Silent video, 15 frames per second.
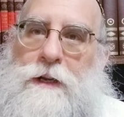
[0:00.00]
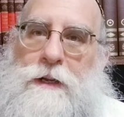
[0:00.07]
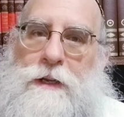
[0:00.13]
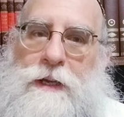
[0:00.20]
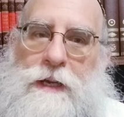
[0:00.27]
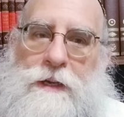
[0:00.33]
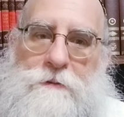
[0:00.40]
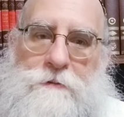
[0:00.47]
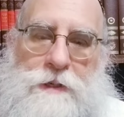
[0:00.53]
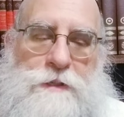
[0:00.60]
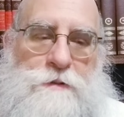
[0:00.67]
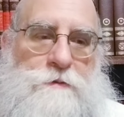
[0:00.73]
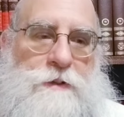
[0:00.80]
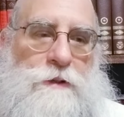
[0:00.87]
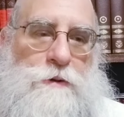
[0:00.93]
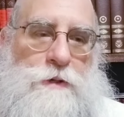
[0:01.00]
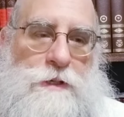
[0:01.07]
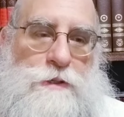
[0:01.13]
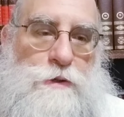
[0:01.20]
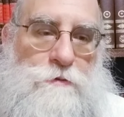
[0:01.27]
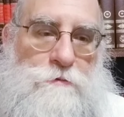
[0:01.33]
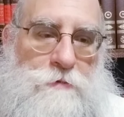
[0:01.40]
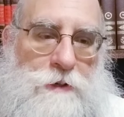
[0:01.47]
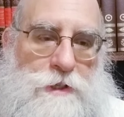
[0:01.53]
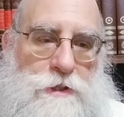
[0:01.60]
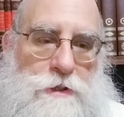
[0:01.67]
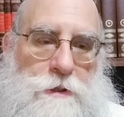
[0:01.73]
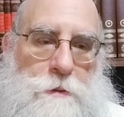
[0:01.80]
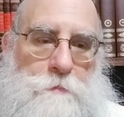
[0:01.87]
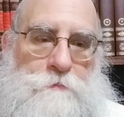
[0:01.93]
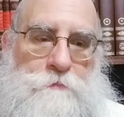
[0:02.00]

gave his viduy, his confession,